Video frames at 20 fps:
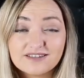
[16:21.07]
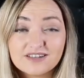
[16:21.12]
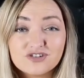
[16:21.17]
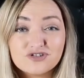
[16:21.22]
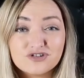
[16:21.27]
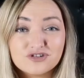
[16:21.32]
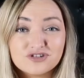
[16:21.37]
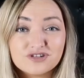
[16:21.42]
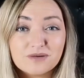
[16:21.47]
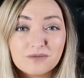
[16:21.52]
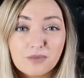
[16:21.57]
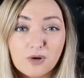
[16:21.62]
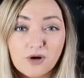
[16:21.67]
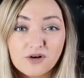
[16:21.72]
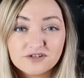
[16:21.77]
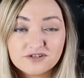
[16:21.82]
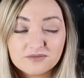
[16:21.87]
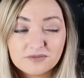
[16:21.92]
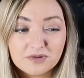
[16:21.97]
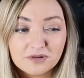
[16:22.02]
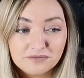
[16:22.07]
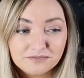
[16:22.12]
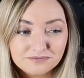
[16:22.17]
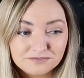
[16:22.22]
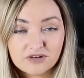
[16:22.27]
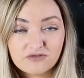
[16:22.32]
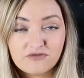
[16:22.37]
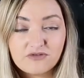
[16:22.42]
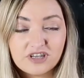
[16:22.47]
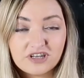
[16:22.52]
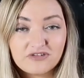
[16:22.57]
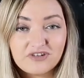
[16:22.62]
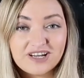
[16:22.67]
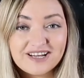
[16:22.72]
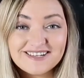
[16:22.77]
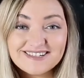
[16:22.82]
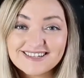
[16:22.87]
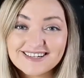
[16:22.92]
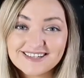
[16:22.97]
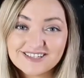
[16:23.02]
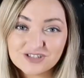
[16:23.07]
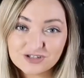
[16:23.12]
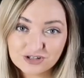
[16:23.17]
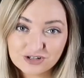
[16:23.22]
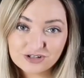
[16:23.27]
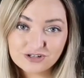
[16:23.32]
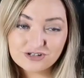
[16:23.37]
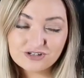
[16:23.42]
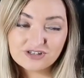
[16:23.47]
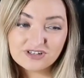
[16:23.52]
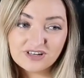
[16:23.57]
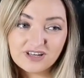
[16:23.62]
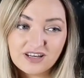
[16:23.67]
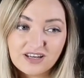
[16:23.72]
It's just impossible. The, the range is good.